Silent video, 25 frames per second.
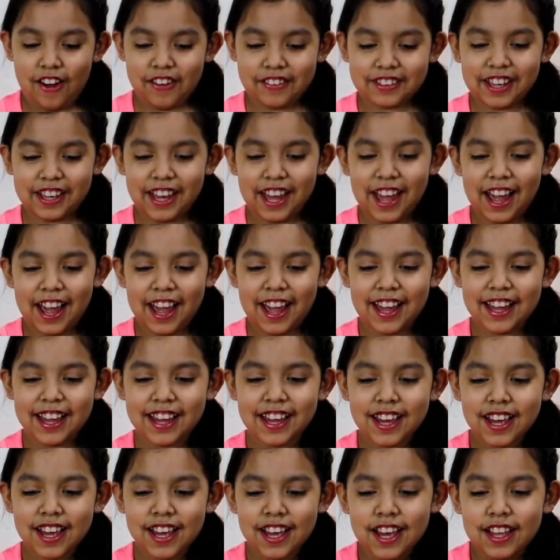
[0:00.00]
Okay,
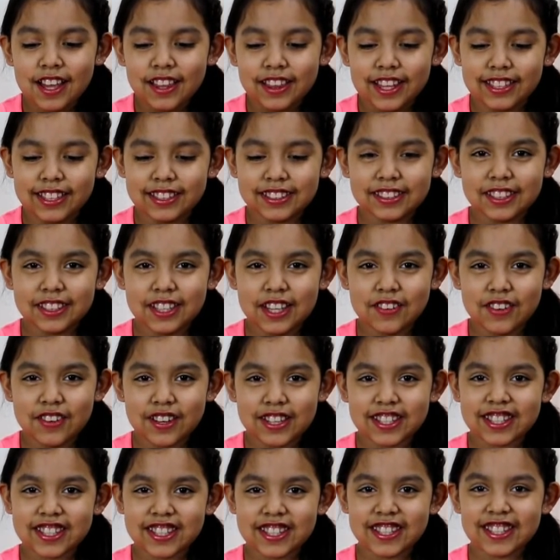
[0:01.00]
let's see
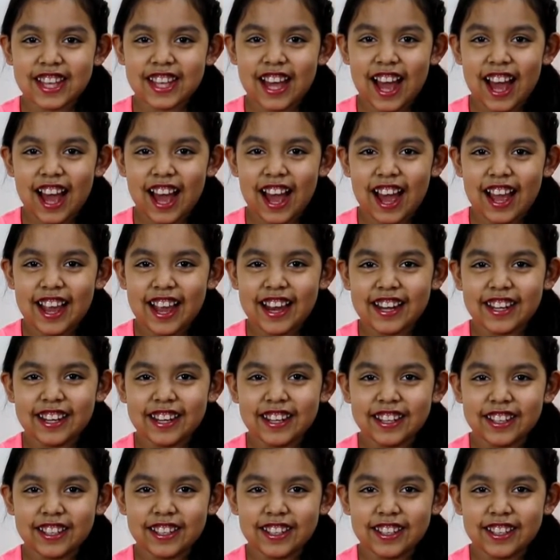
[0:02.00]
what's inside.